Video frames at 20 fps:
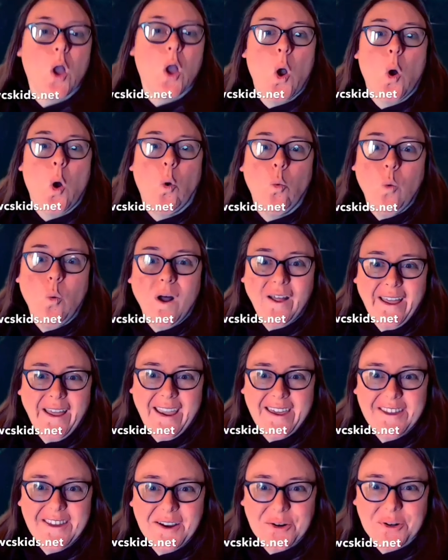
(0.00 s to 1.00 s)
Well,
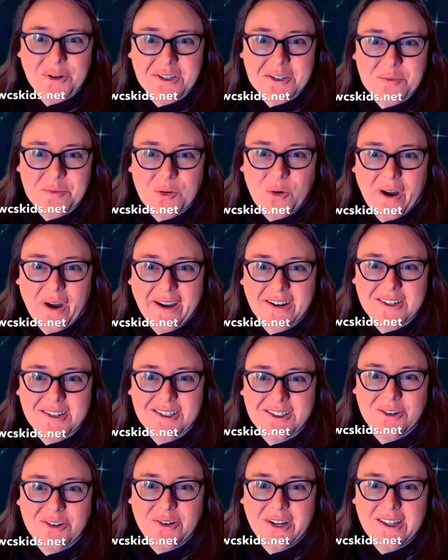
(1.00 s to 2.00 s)
hey there, Grissom Choir
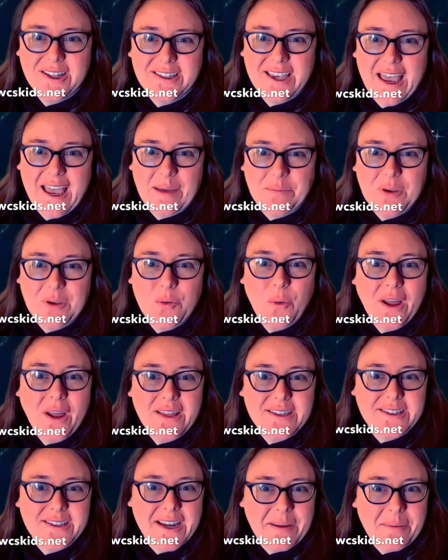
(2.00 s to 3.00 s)
students. Happy
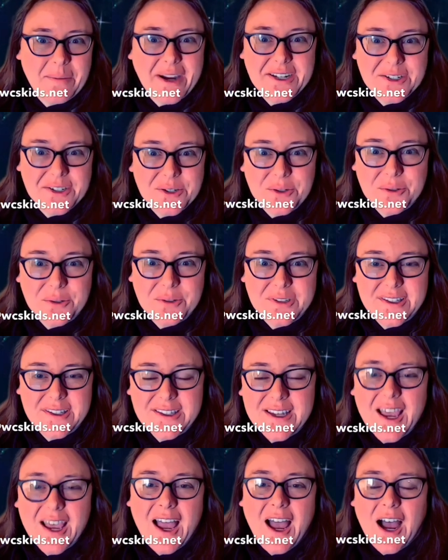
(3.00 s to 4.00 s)
Wednesday, my dudes.
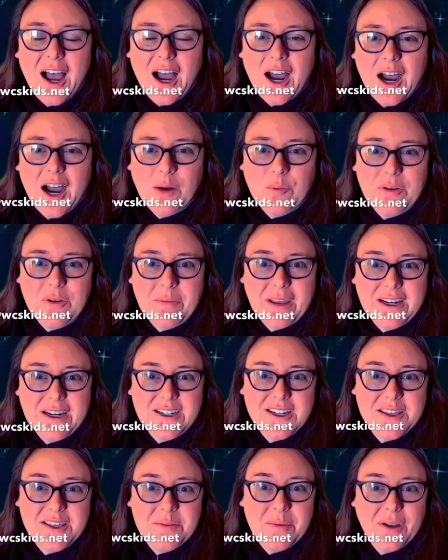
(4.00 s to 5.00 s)
Um, we made it
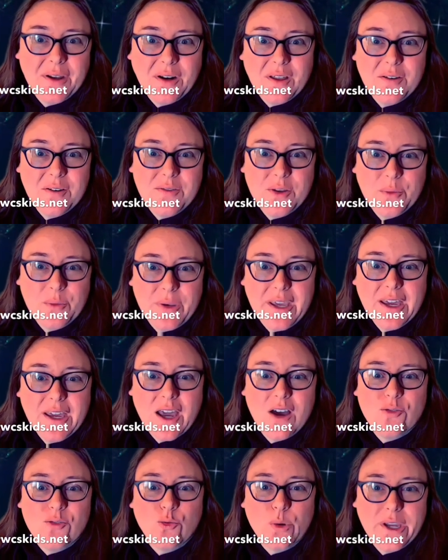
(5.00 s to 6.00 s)
to the middle of the week
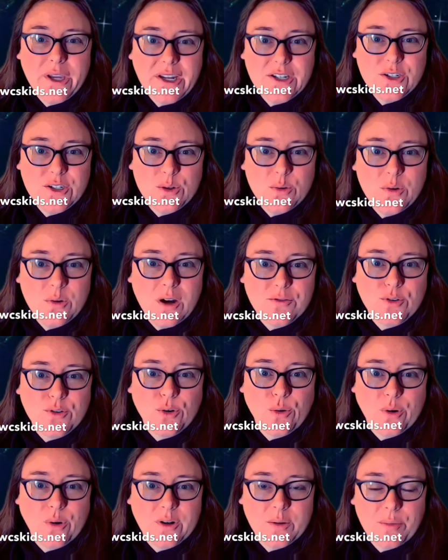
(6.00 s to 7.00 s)
of week two of
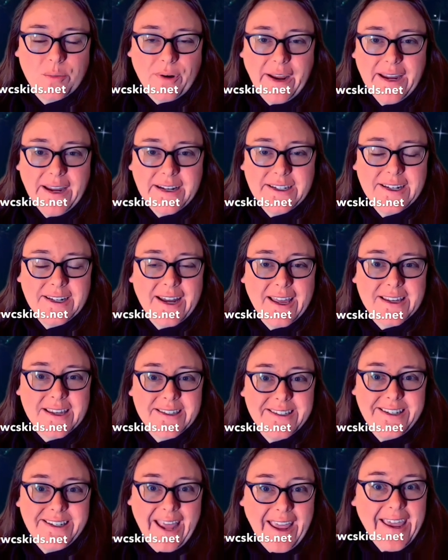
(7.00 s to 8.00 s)
Corona break. Today is
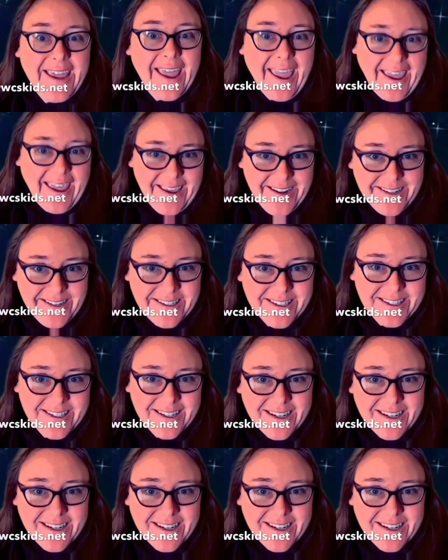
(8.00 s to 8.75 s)
day eight.